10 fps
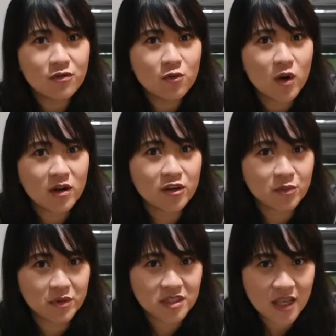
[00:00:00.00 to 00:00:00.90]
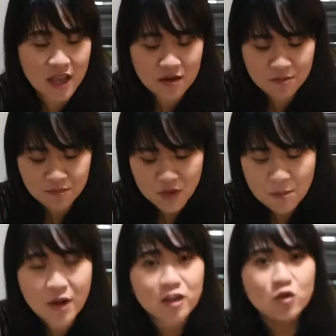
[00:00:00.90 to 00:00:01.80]
100%,
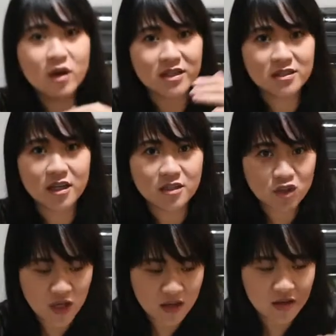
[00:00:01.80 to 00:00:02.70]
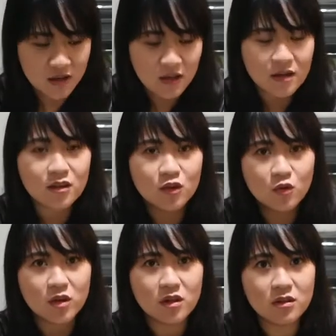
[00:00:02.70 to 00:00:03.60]
but you guys can check again in the
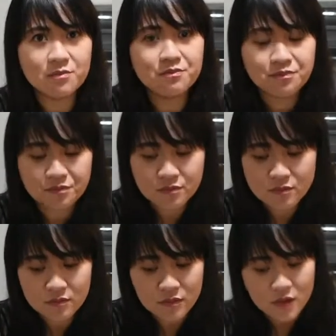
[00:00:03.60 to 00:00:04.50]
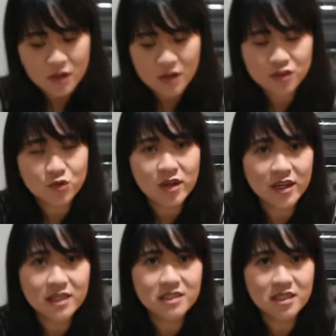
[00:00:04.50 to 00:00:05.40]
Google. It's really
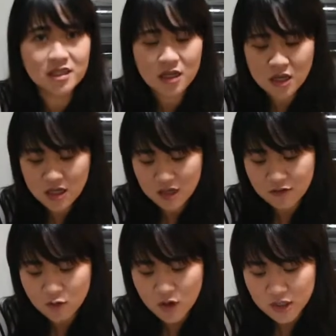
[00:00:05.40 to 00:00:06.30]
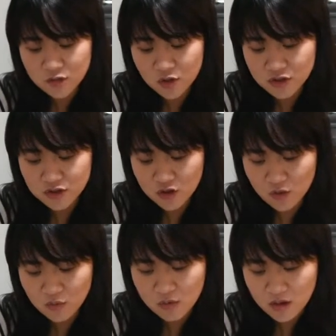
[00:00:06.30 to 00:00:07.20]
easy if you guys want to
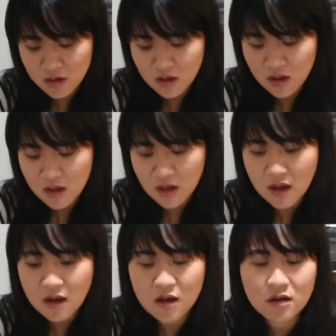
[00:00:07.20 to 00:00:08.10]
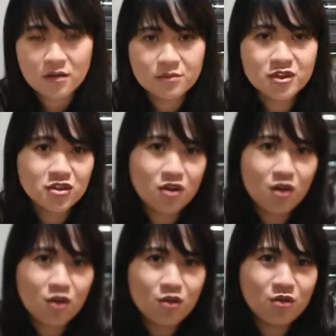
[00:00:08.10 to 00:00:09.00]
know.
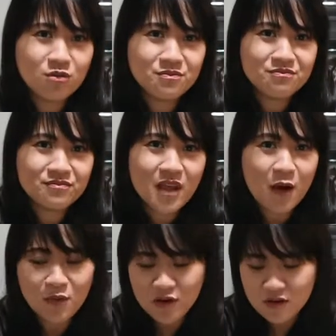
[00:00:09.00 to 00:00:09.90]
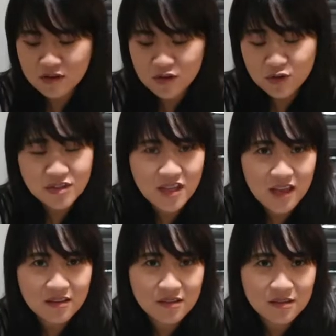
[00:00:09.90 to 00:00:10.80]
So I will not use
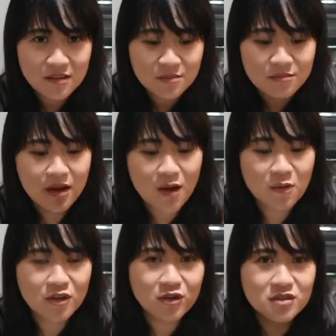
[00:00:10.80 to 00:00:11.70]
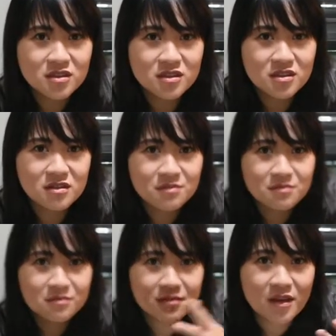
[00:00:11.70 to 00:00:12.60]
that. I will use,
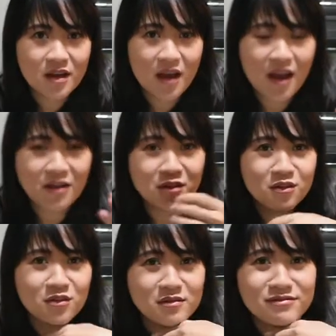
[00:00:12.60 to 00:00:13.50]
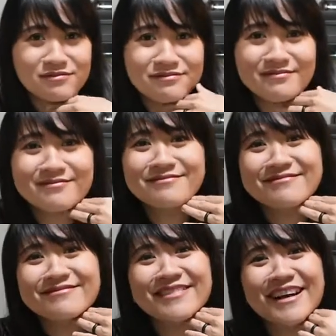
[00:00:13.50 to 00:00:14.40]
I don't know
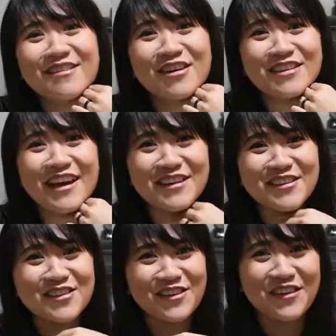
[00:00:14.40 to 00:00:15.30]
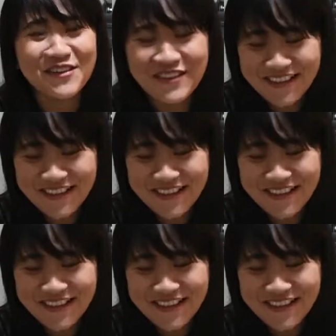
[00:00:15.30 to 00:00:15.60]
what I need to do.